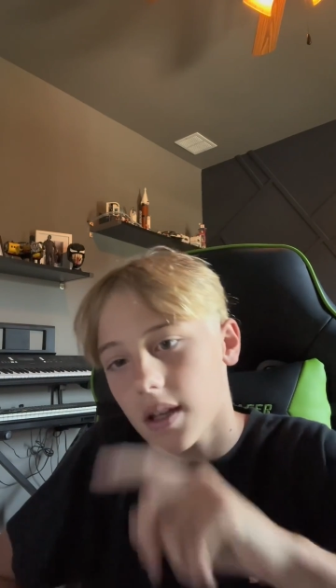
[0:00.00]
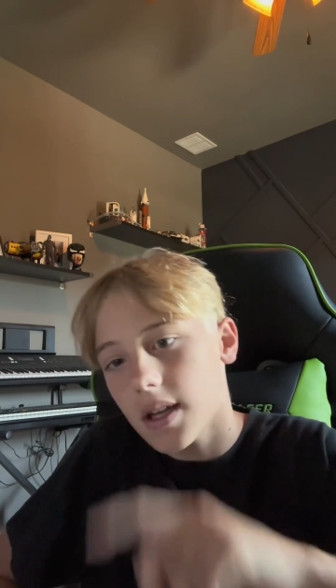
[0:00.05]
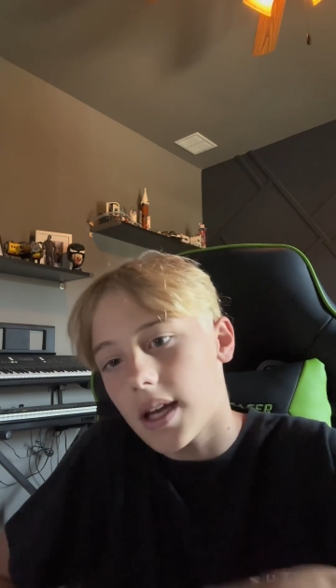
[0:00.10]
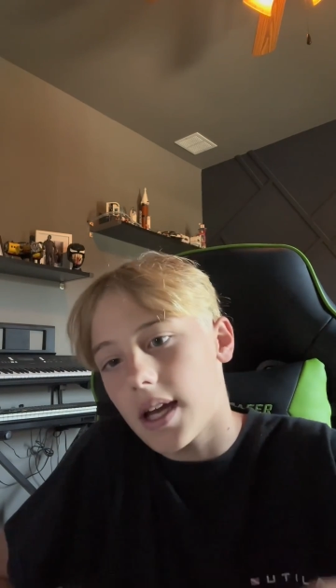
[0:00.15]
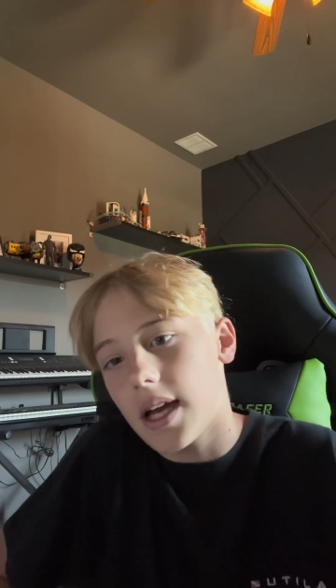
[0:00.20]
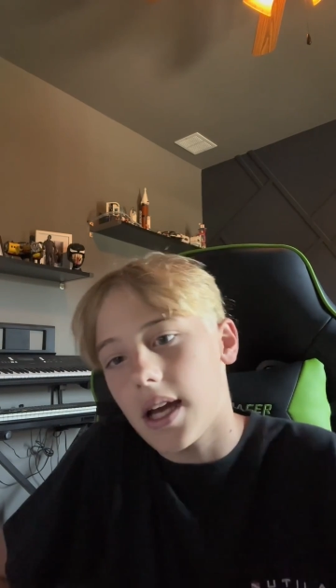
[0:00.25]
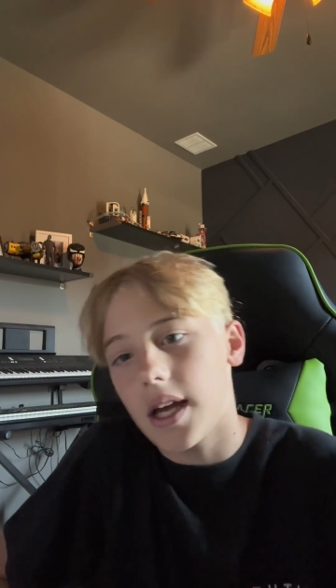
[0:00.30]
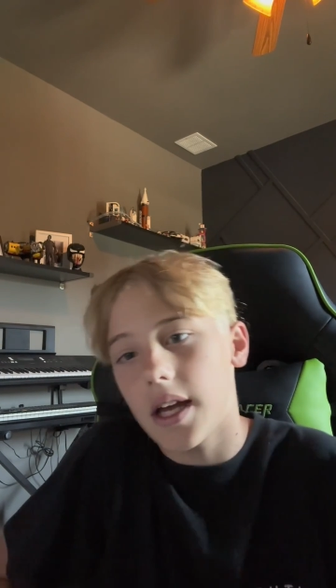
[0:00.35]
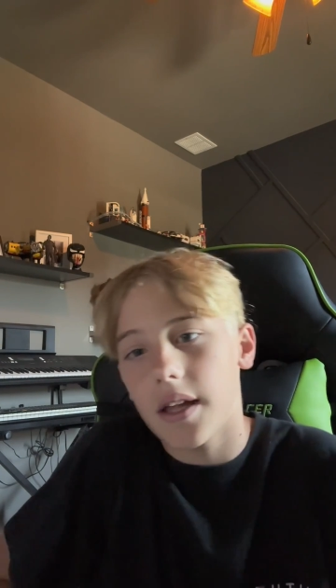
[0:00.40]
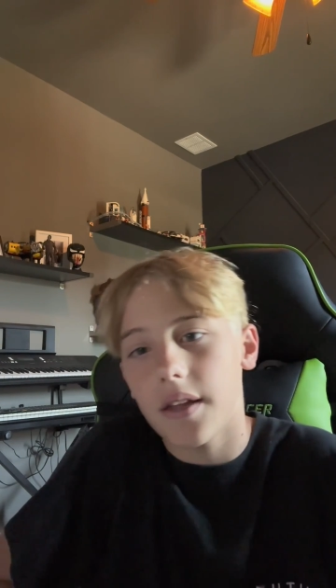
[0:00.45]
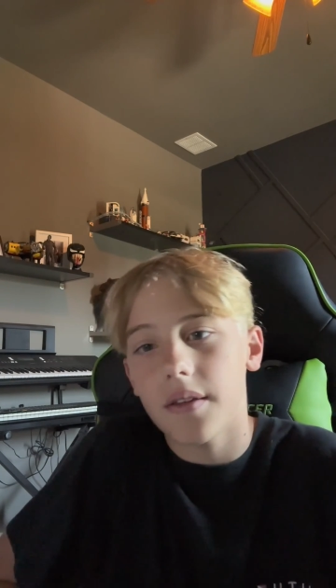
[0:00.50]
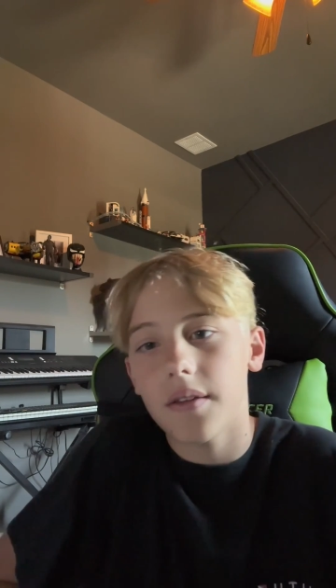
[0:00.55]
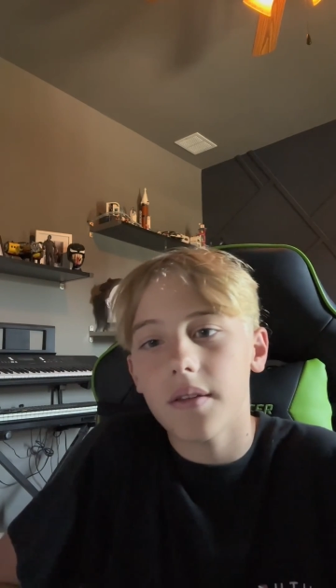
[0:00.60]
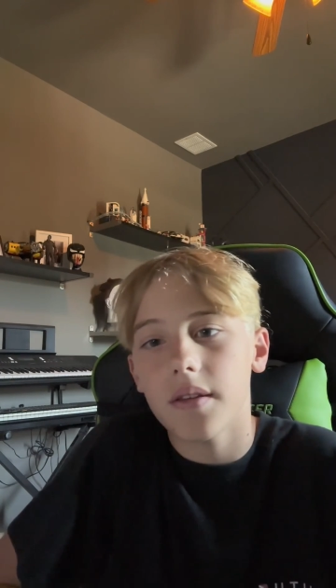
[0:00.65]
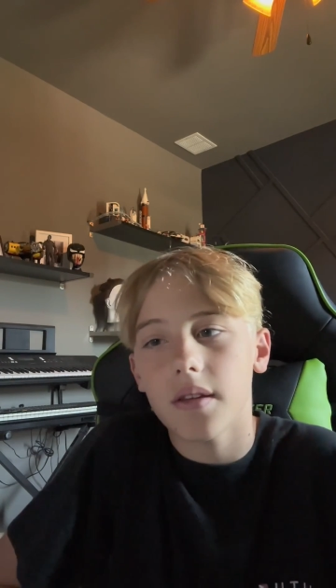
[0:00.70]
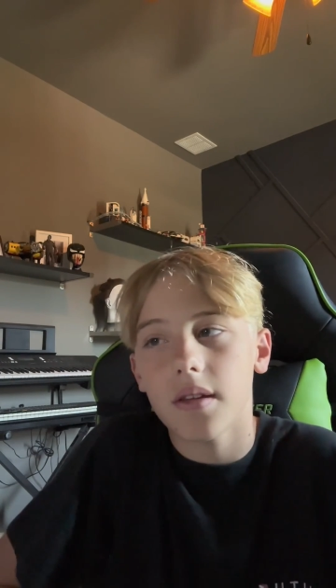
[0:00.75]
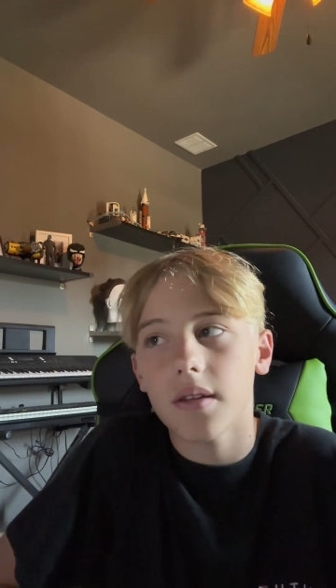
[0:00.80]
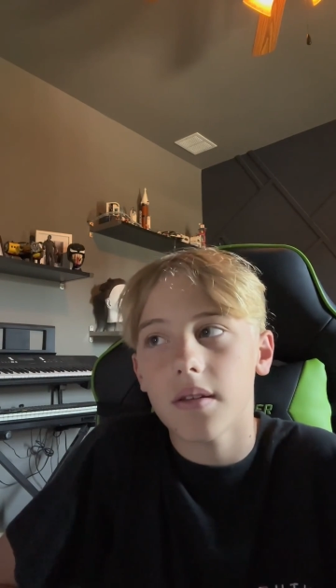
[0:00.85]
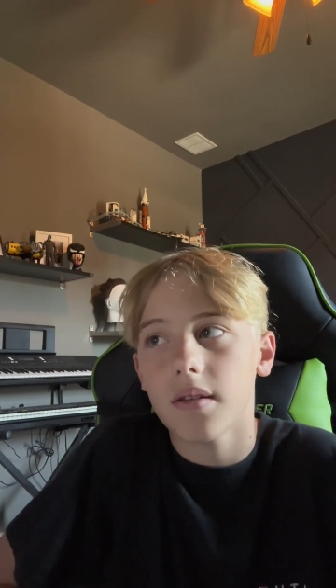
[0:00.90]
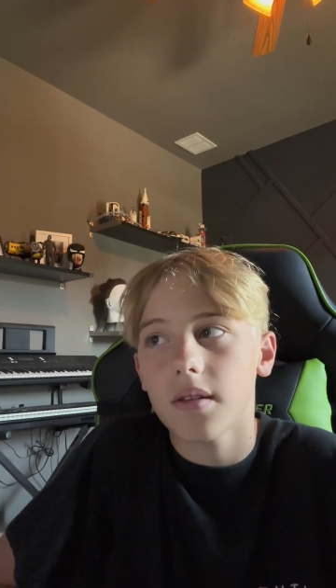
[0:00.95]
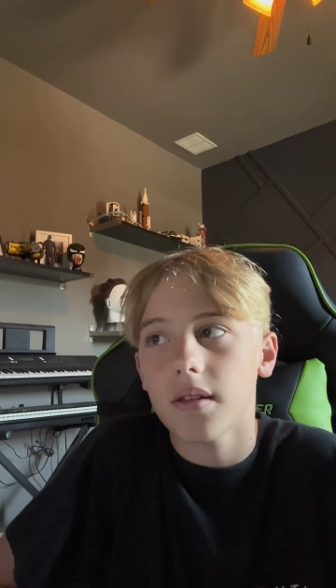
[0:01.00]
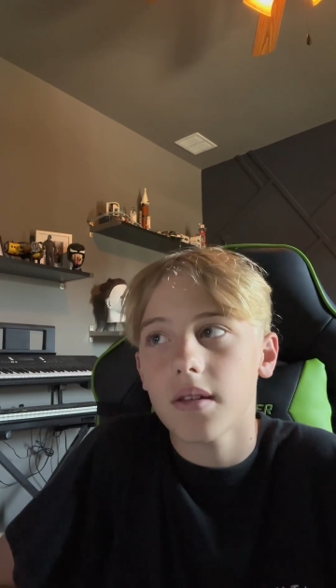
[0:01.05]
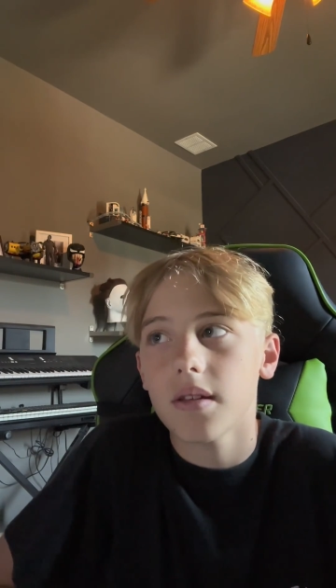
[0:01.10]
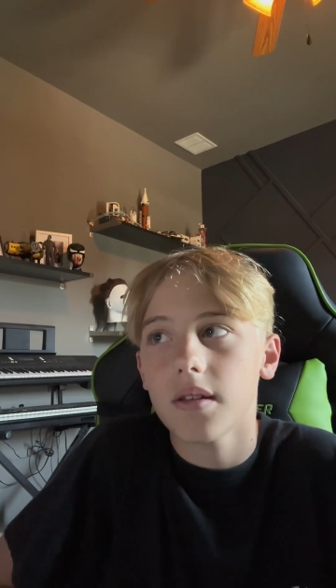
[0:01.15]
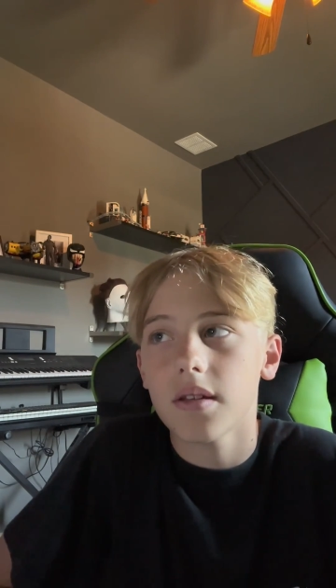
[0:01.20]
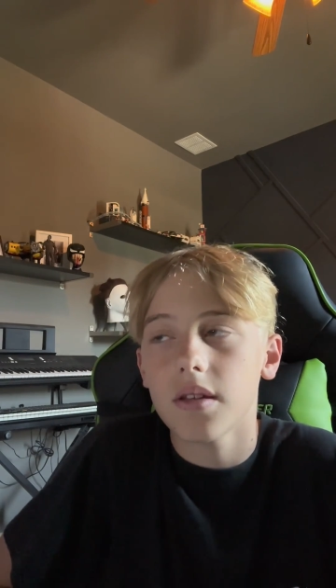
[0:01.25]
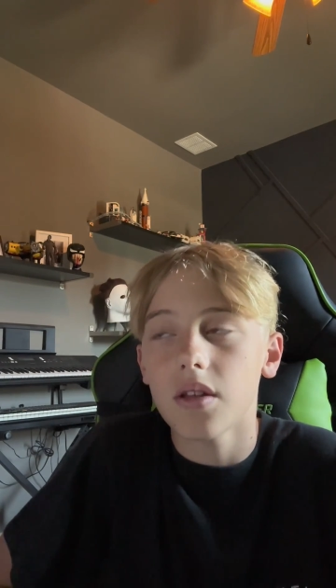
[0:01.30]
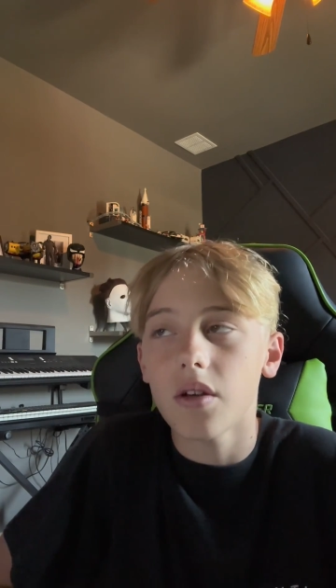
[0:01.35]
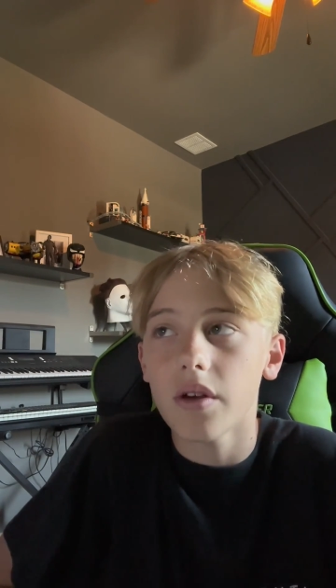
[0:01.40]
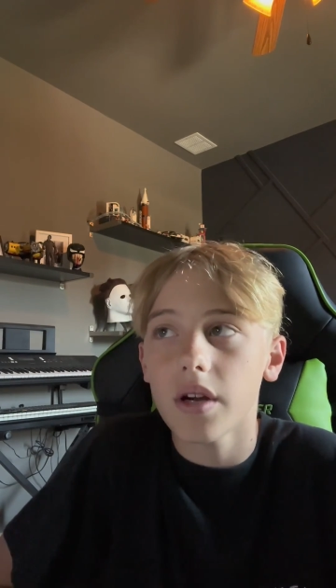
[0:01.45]
and
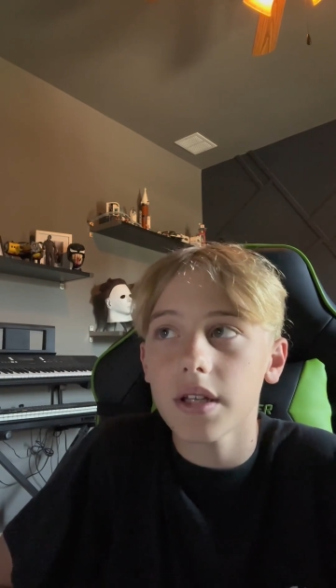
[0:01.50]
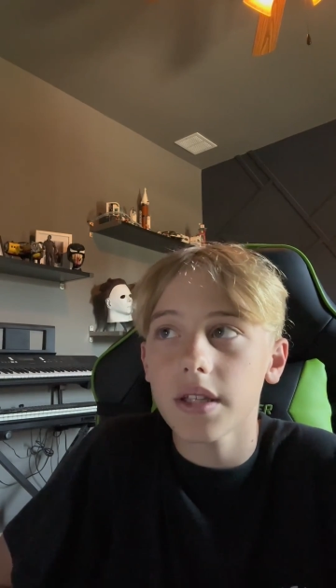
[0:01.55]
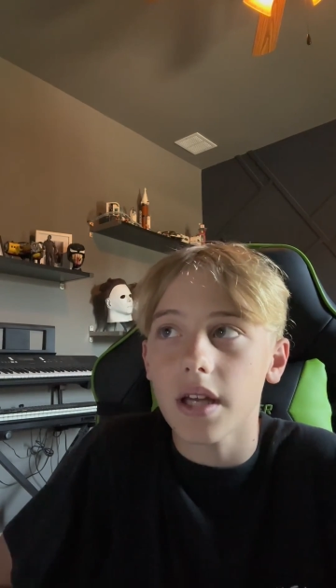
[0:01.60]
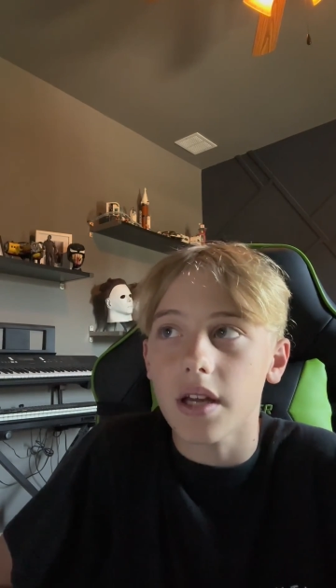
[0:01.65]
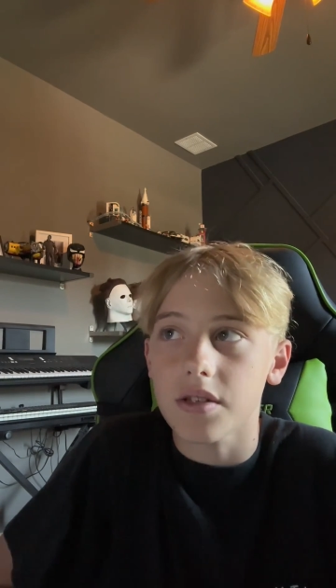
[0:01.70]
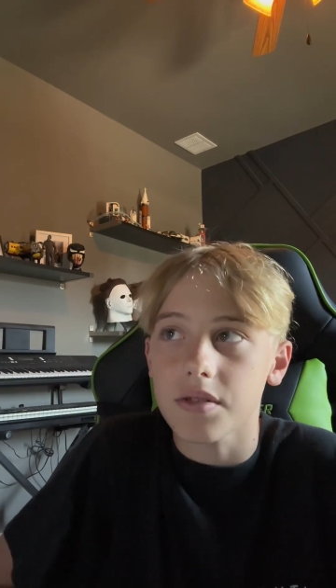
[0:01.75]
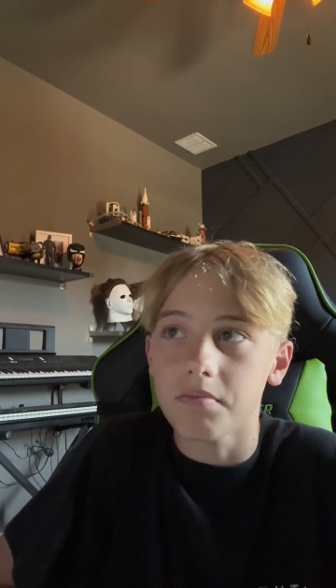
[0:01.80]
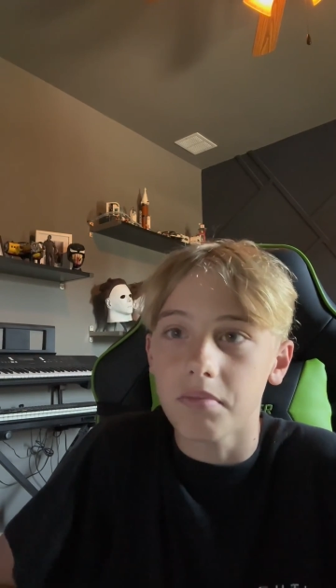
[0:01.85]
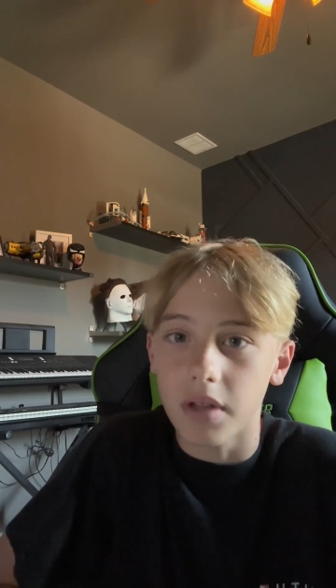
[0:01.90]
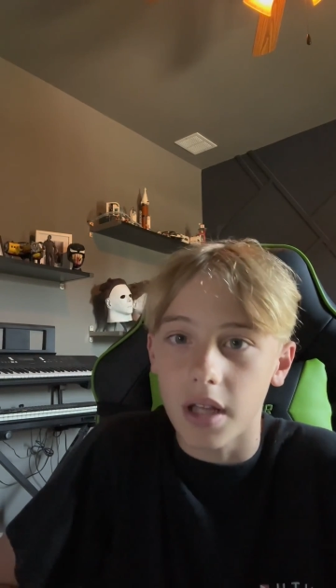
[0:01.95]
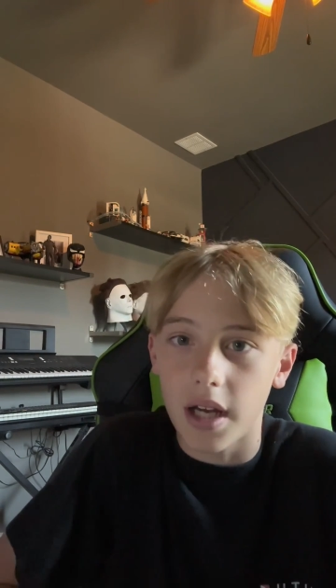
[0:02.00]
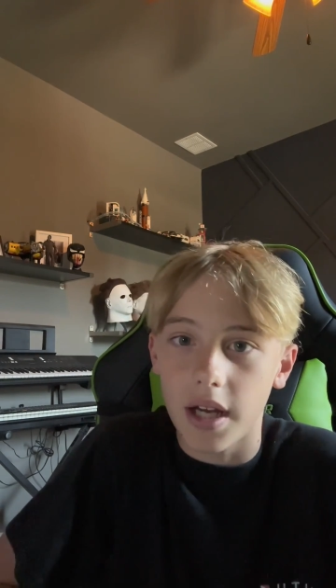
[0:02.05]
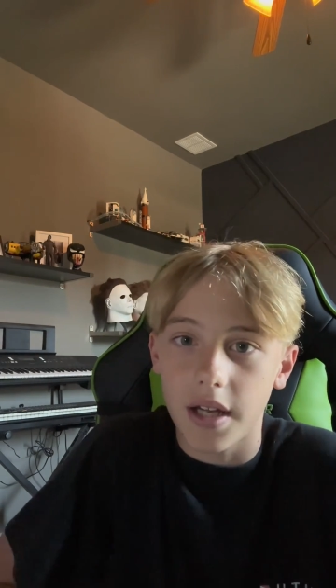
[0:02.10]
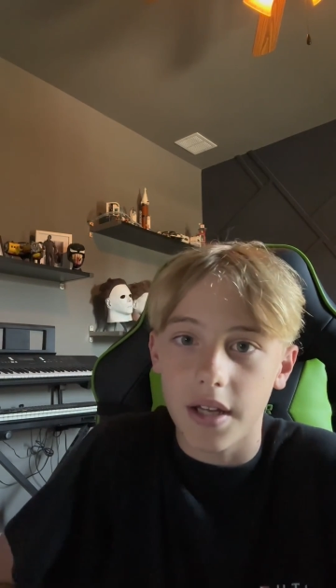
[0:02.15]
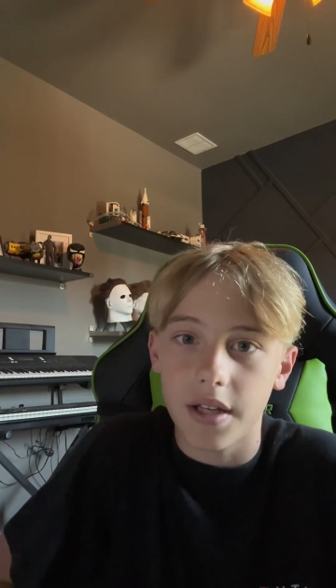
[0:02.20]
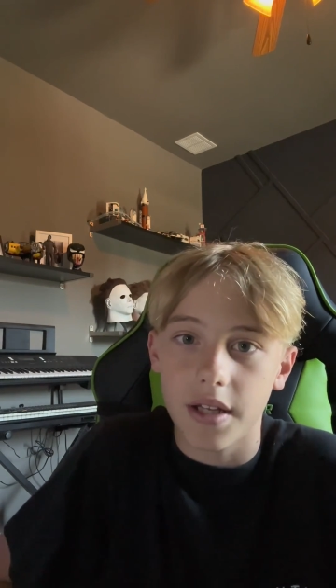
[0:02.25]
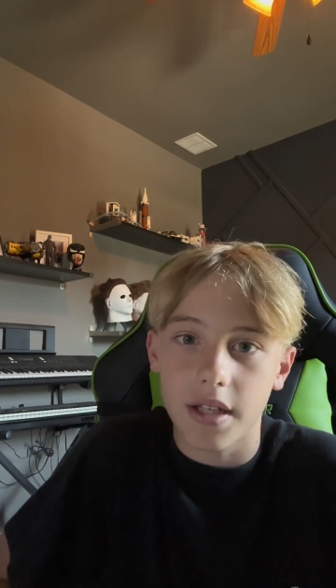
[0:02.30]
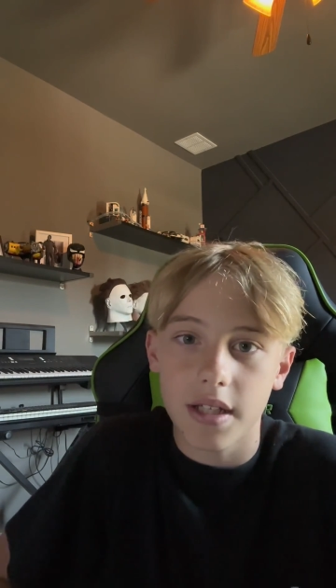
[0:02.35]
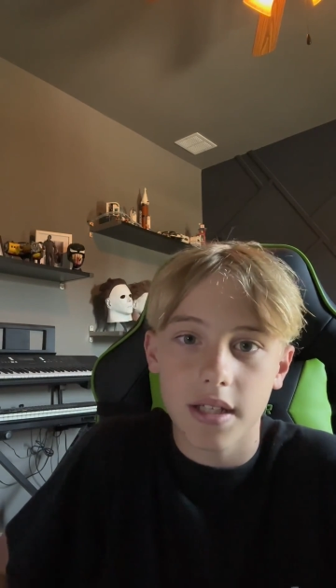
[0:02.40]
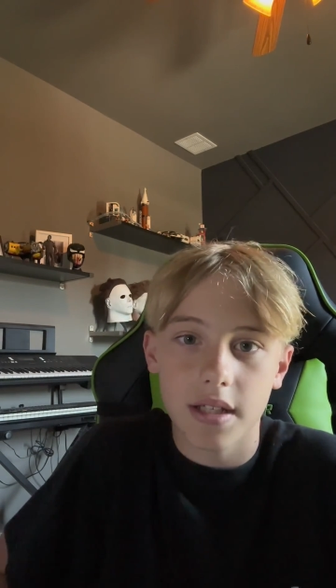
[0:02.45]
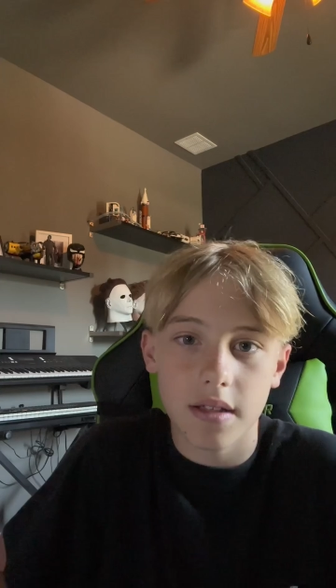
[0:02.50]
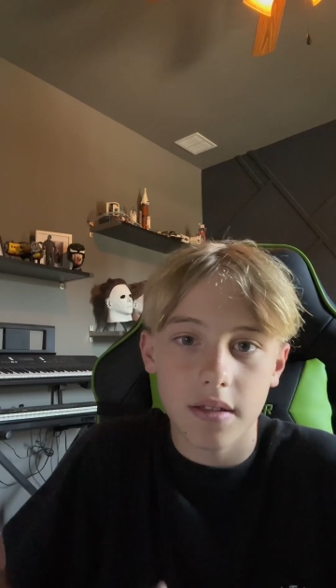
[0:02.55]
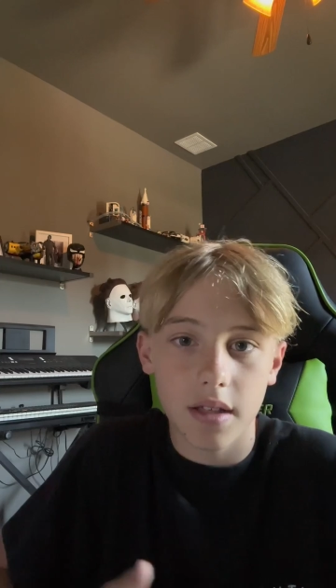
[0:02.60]
knowing that I was blind,